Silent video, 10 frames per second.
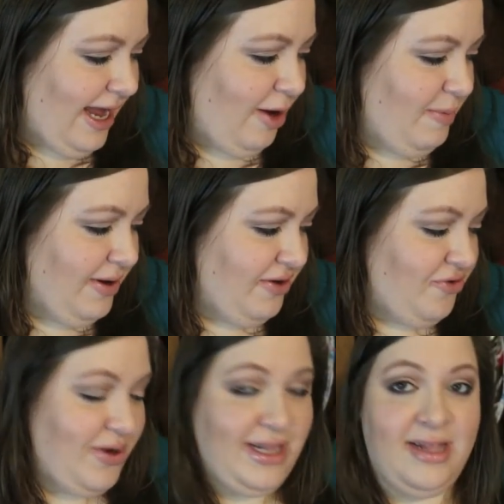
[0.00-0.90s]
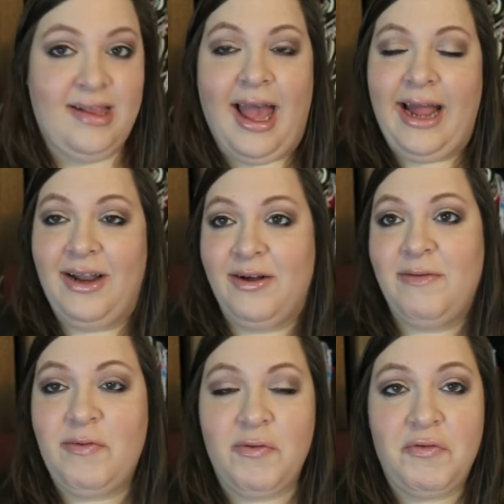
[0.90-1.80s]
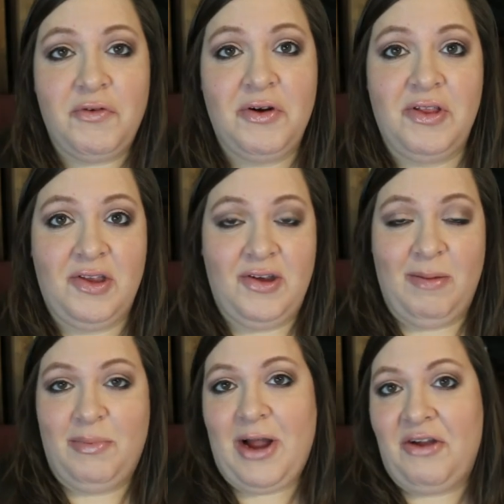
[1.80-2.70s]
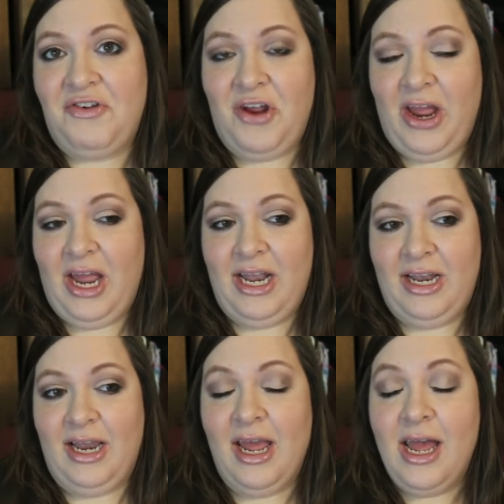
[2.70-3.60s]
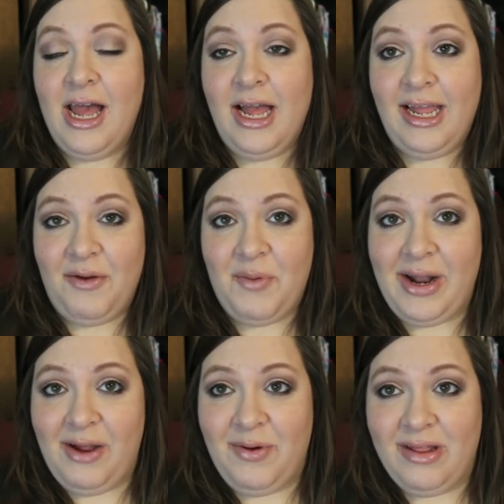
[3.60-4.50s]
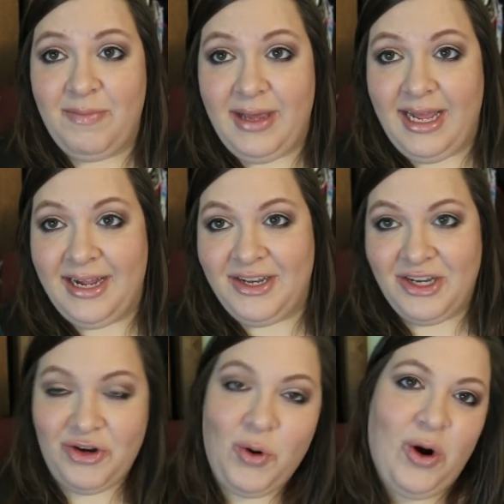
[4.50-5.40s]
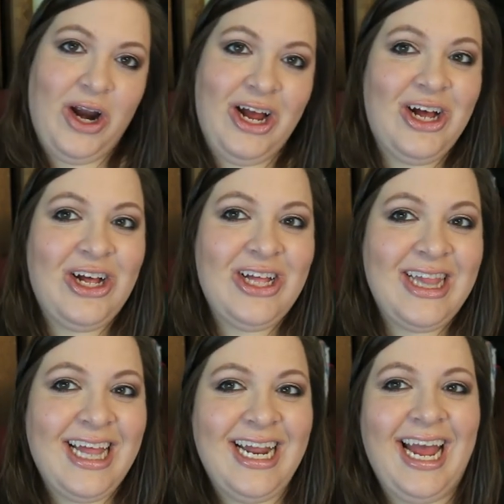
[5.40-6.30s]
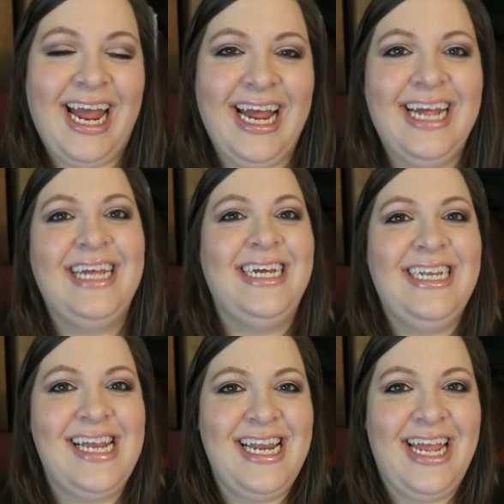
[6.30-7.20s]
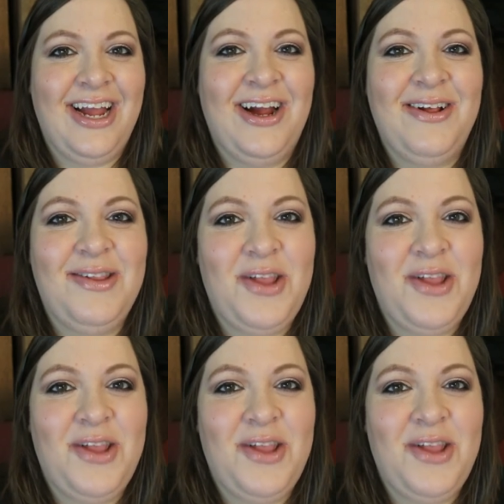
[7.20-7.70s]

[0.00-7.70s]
I hope you enjoyed this kind of first impression, get ready with me tutorial that I did here.